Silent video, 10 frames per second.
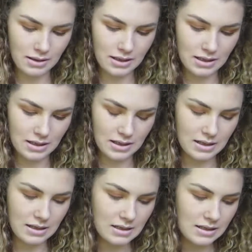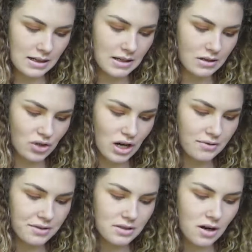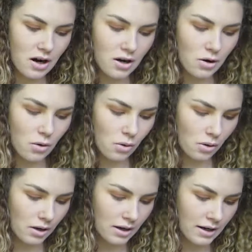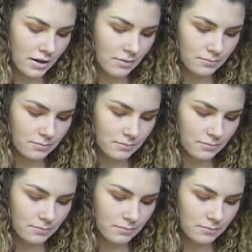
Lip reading: is Child Star, or